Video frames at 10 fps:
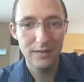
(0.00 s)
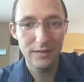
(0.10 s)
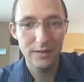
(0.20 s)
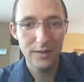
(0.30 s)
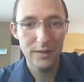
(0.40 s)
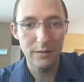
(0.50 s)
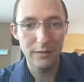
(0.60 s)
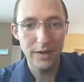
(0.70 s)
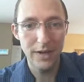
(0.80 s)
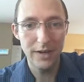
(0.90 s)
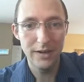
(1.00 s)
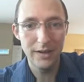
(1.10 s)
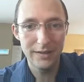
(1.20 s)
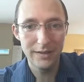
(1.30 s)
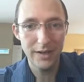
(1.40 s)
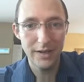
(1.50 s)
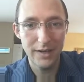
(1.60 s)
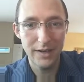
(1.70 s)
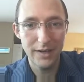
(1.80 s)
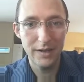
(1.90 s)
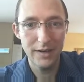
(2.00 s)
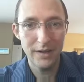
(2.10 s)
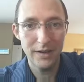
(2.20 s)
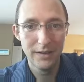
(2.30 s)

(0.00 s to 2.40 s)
Just about ready to get started.